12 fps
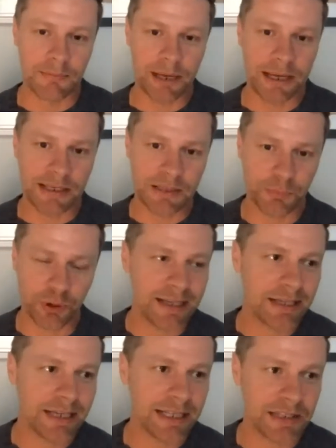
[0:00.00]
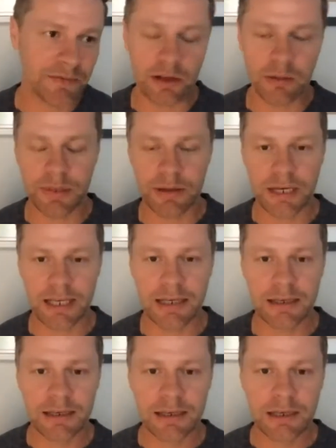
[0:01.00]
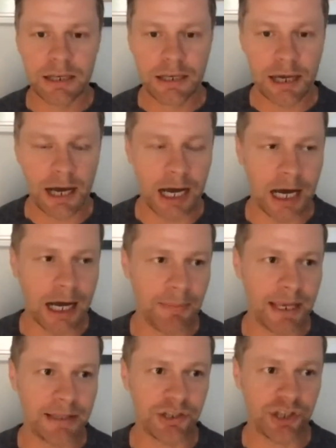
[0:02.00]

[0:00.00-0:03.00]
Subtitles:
It's pricing, it's availability, it's